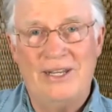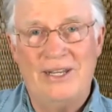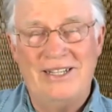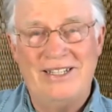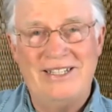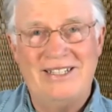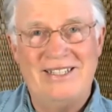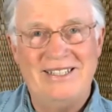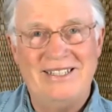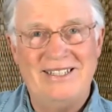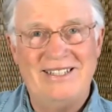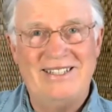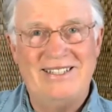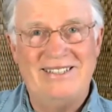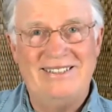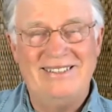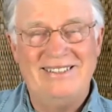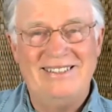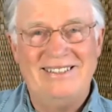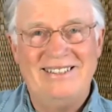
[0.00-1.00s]
It
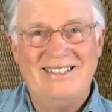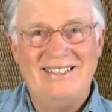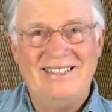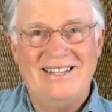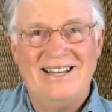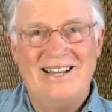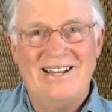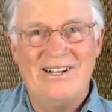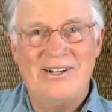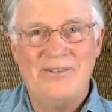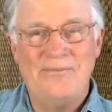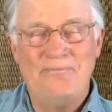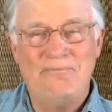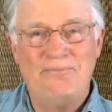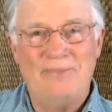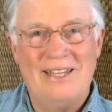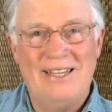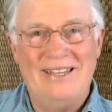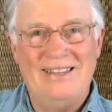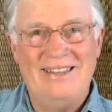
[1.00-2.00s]
sees
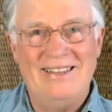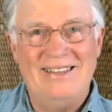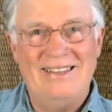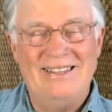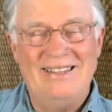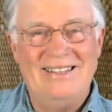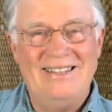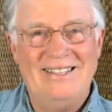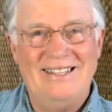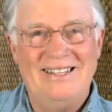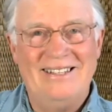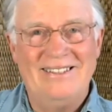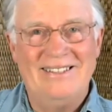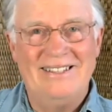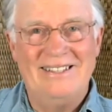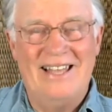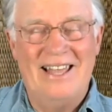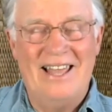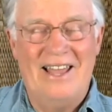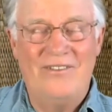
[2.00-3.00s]
um,
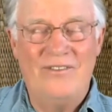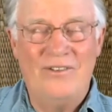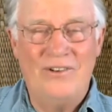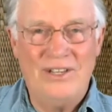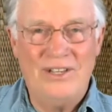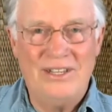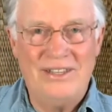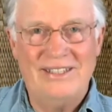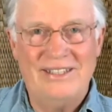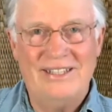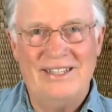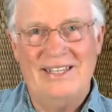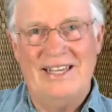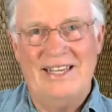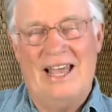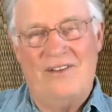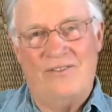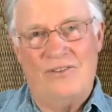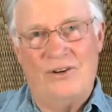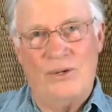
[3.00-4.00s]

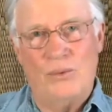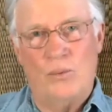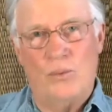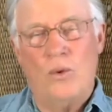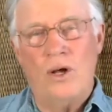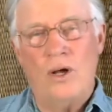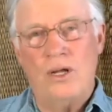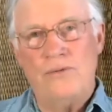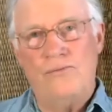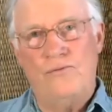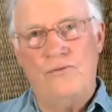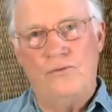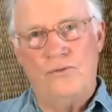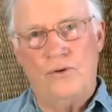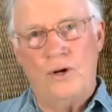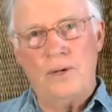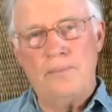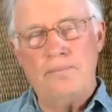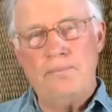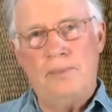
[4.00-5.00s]
everything, everyone
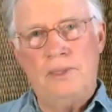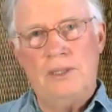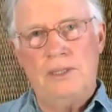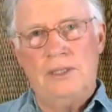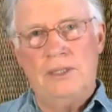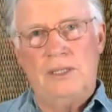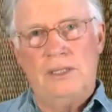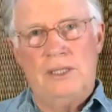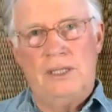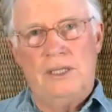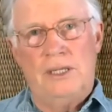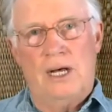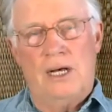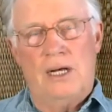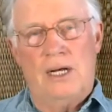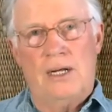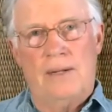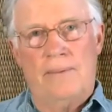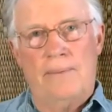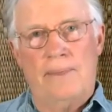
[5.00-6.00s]
from
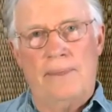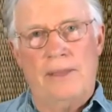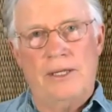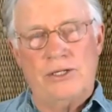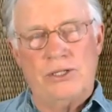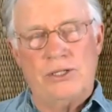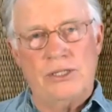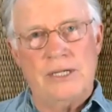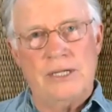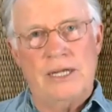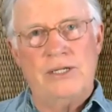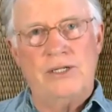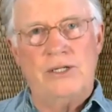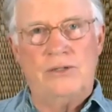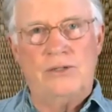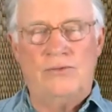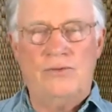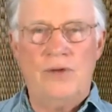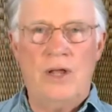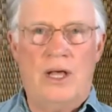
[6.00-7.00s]
this
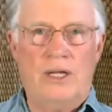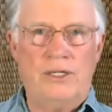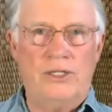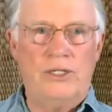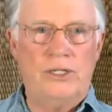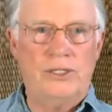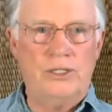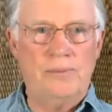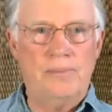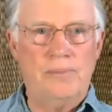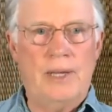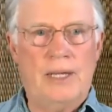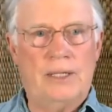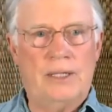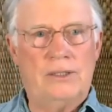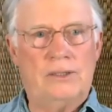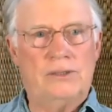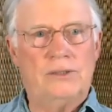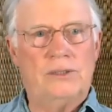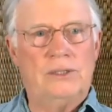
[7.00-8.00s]
sense of
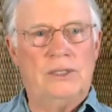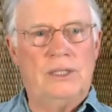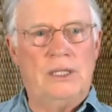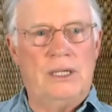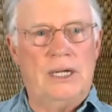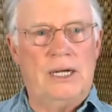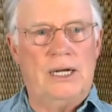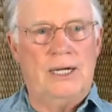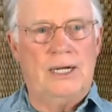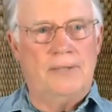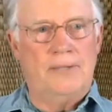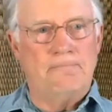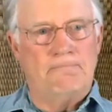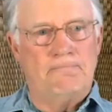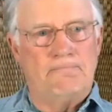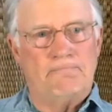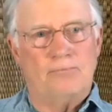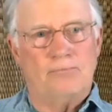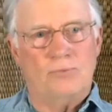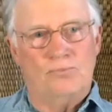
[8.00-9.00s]
non-judgmental um,
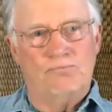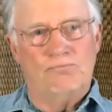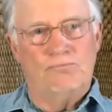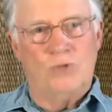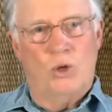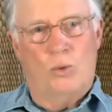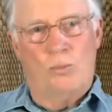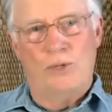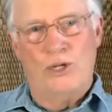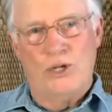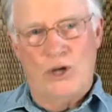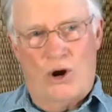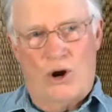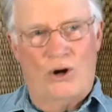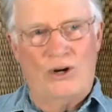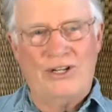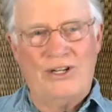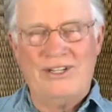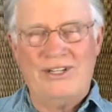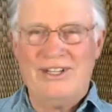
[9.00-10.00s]

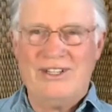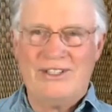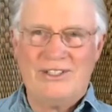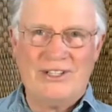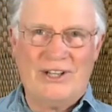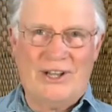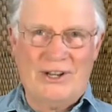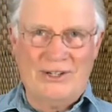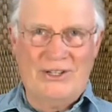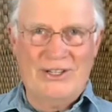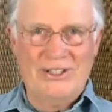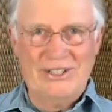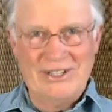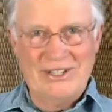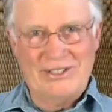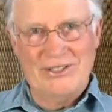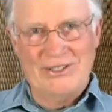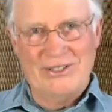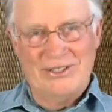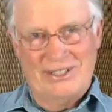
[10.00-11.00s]
open-heartedness,
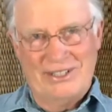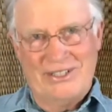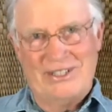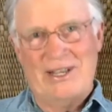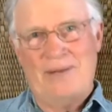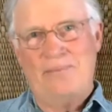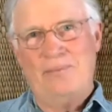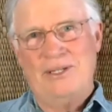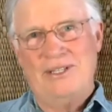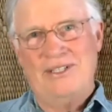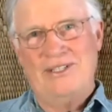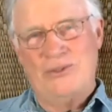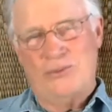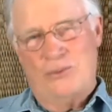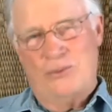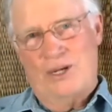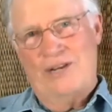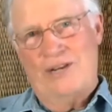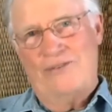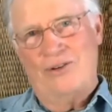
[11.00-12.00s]
unconditional
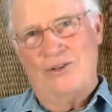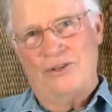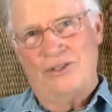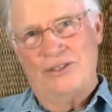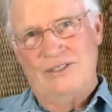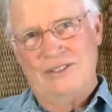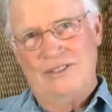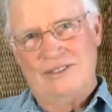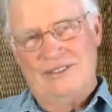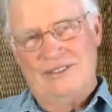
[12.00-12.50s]
acceptance, whatever